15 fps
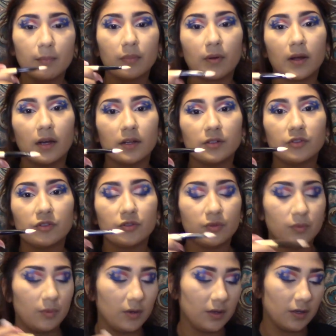brush,
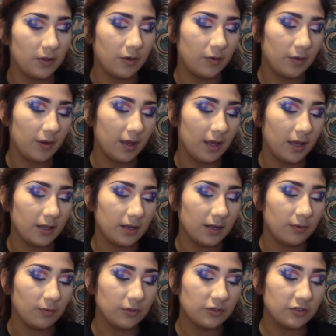we're going to go ahead
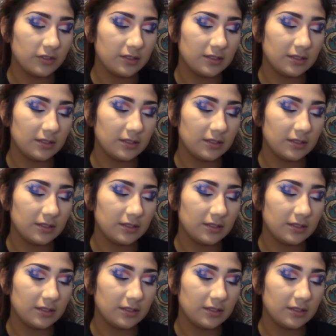and with just a